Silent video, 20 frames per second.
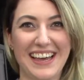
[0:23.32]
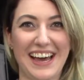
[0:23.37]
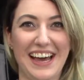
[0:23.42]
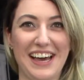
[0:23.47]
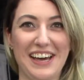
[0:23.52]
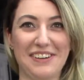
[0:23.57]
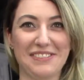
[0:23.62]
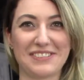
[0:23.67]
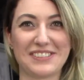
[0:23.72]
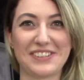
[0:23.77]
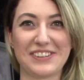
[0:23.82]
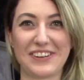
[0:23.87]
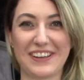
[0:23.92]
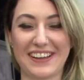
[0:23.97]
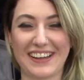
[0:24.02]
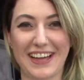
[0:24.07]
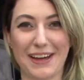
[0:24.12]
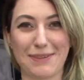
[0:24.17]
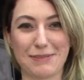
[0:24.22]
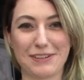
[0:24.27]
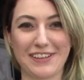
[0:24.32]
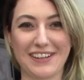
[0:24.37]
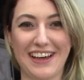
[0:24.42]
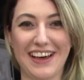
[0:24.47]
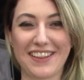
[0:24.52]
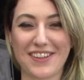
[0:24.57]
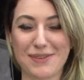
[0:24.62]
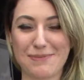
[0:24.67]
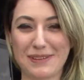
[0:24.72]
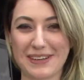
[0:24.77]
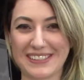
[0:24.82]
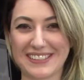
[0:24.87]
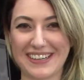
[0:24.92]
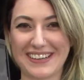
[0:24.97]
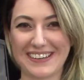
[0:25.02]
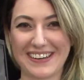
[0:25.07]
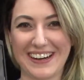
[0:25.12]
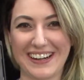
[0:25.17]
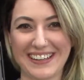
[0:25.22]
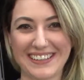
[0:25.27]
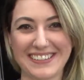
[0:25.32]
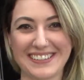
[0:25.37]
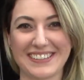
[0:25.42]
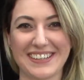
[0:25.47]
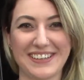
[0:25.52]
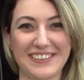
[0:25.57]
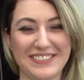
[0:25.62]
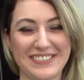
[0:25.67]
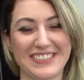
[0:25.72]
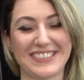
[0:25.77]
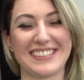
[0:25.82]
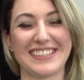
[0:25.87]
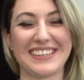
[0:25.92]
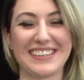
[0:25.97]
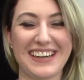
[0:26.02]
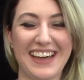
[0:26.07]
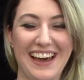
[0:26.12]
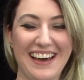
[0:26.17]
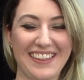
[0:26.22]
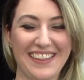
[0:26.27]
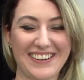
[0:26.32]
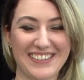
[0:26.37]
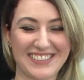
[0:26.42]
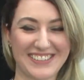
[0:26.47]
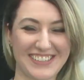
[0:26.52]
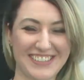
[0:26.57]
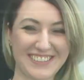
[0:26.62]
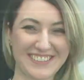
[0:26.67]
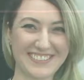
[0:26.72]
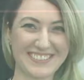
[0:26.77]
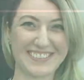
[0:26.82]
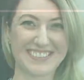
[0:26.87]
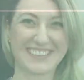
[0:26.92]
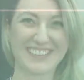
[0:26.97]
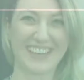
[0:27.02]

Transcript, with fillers: I'm um, doing a couple other books already, so we'll see how those do.